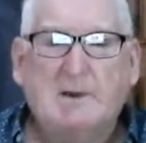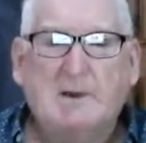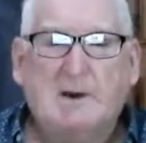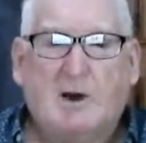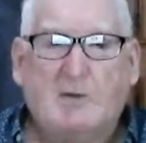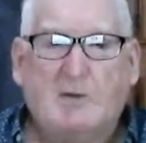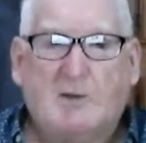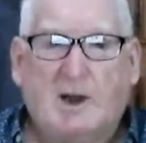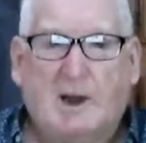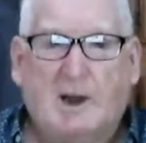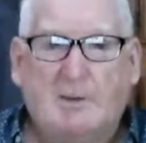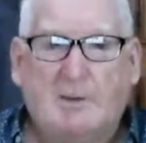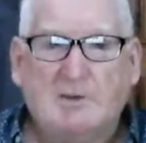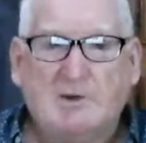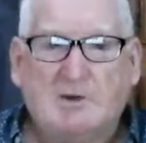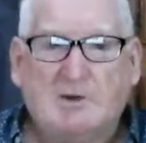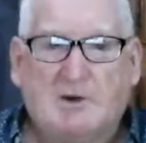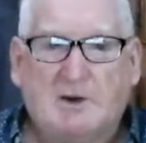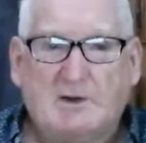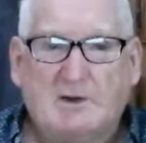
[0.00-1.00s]
of carbon
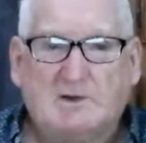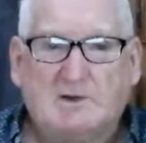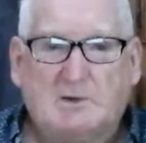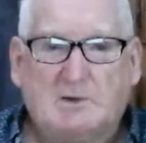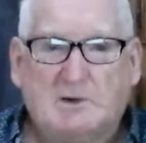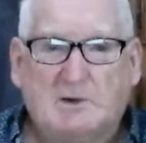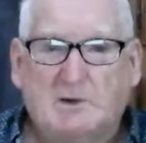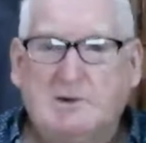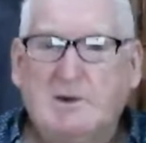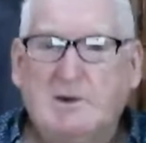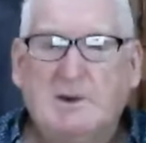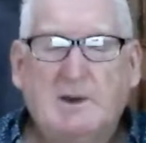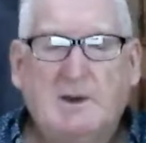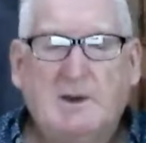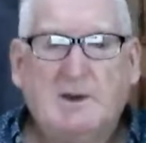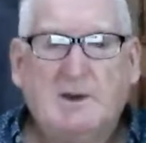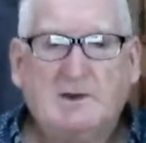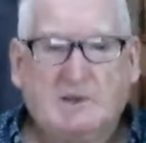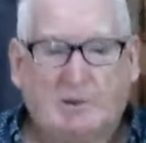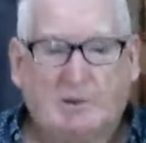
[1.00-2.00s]
dioxide
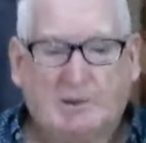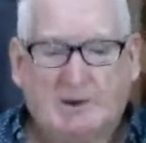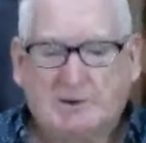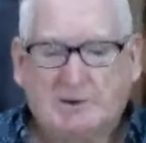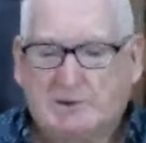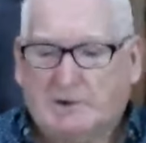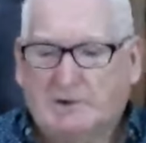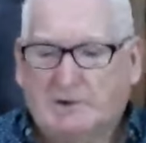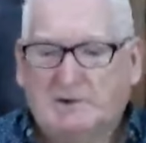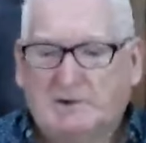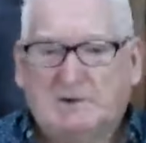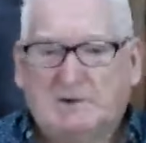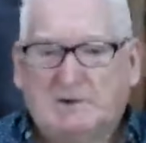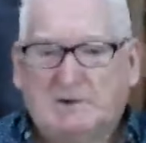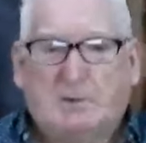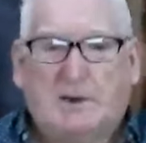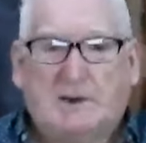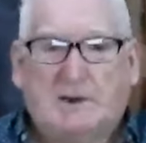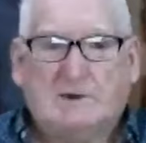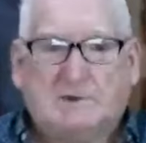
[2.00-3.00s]
so our trees and
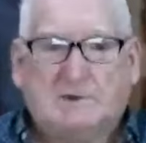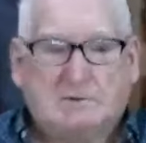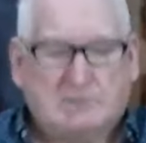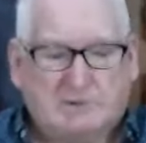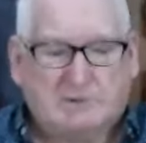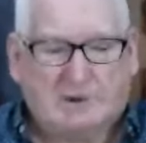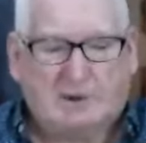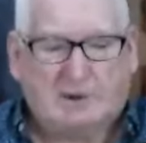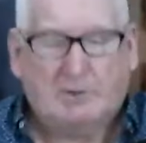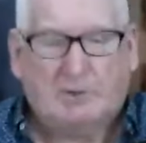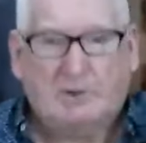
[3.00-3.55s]
plants will grow.